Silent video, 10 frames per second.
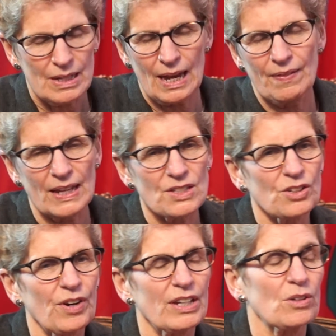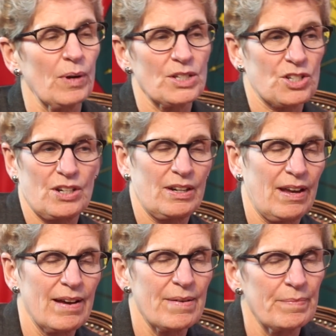Yeah, and that's a great question,
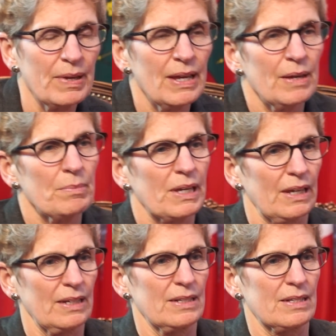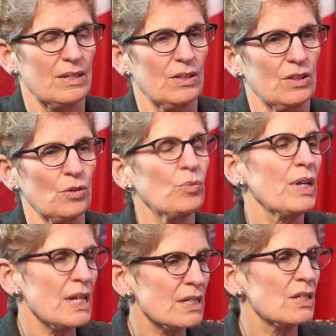because the
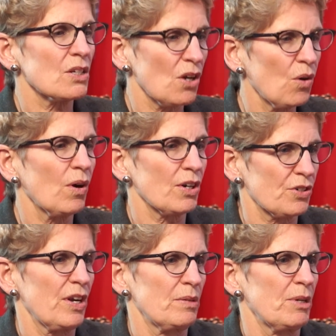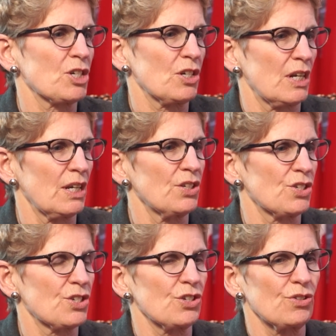reason to go on a trade mission
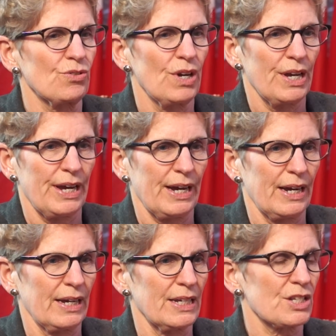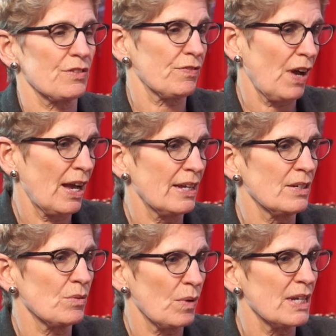is to
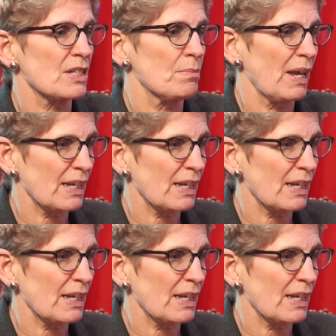find ways to make